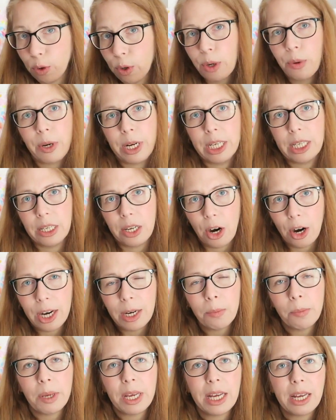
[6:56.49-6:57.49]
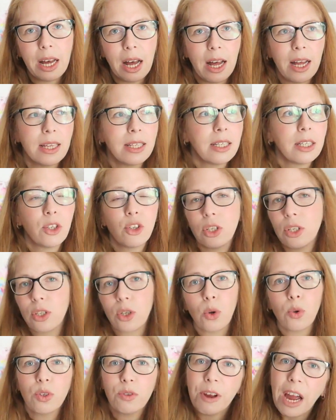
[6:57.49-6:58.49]
4-weight yarn because it
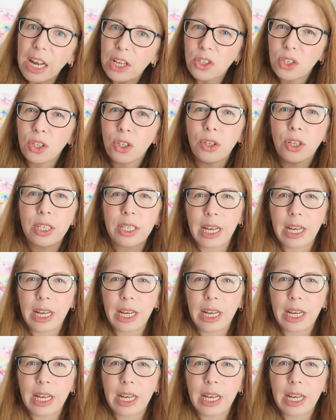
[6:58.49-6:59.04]
just goes faster,